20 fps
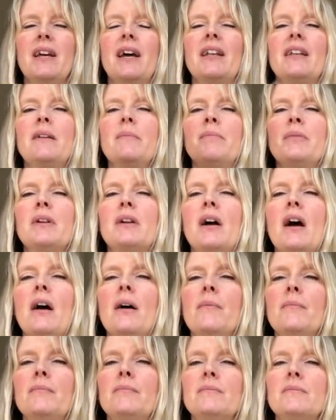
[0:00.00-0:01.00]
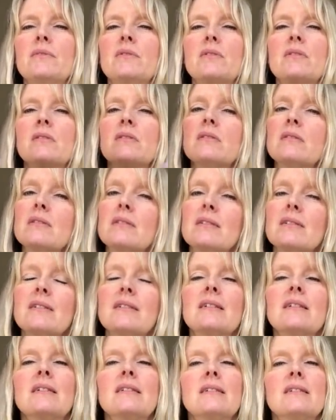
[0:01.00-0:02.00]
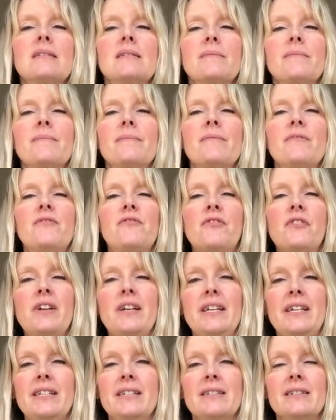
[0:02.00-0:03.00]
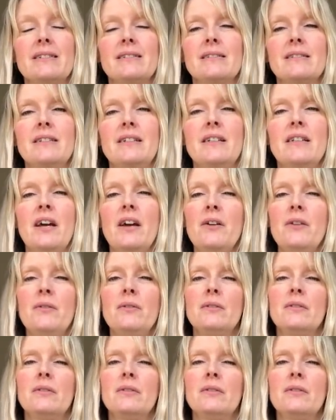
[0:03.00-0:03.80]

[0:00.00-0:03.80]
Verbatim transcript: and it becomes freed, you know?